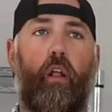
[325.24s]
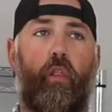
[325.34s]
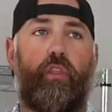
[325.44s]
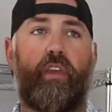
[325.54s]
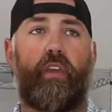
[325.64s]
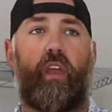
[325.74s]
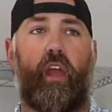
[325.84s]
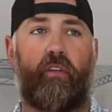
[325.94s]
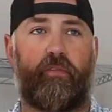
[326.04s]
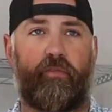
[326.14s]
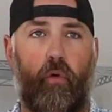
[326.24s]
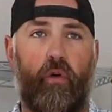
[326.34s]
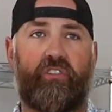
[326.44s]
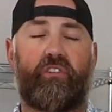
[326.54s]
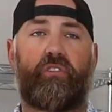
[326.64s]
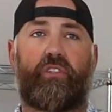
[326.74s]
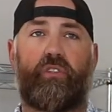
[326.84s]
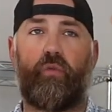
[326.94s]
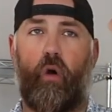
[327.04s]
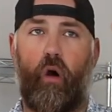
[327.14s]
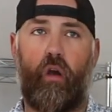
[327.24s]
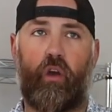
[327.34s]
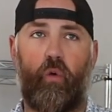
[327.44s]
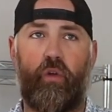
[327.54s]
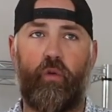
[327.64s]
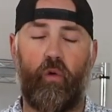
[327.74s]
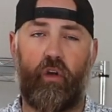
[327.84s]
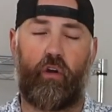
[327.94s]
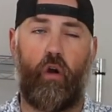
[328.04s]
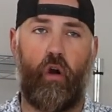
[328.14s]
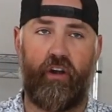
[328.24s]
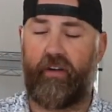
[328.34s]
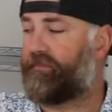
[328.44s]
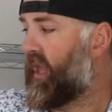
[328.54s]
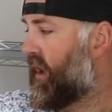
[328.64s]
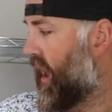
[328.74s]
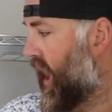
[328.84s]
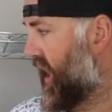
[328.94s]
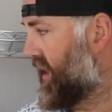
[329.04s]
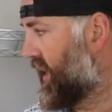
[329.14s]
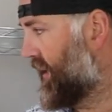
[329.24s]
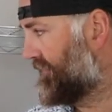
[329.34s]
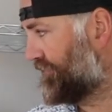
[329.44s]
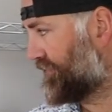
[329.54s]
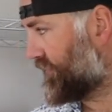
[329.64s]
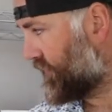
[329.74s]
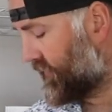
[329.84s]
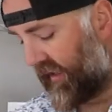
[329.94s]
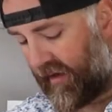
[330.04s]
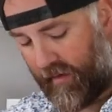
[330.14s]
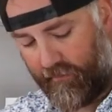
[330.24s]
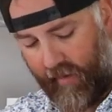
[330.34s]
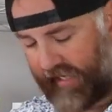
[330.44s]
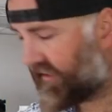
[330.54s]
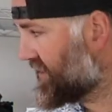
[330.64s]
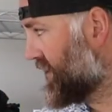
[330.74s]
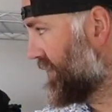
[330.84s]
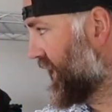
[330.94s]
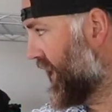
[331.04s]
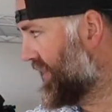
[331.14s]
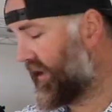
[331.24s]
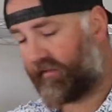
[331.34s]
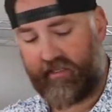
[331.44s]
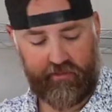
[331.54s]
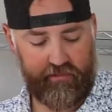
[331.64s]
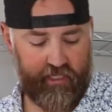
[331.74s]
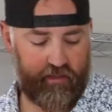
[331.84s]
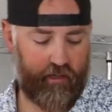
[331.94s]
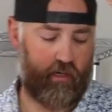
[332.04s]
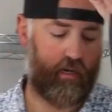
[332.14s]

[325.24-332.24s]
The Enforcers, you are going to work harder. And back to something, I think this was either